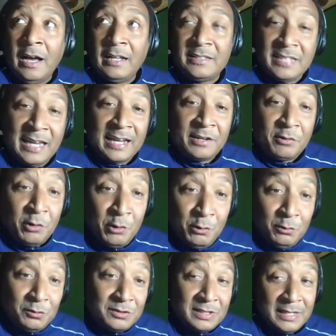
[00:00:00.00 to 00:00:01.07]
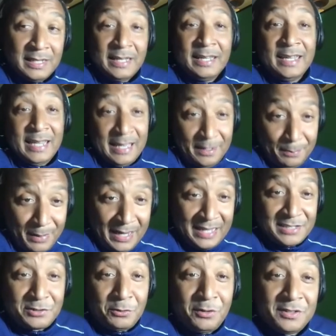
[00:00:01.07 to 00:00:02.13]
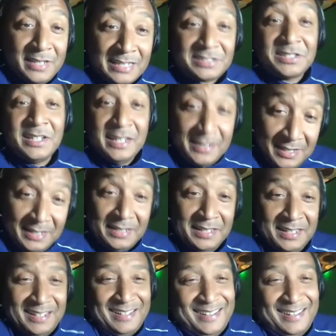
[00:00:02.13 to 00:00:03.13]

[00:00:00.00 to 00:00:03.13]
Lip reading: Ted Cruz, he had a mask on yesterday, didn't he?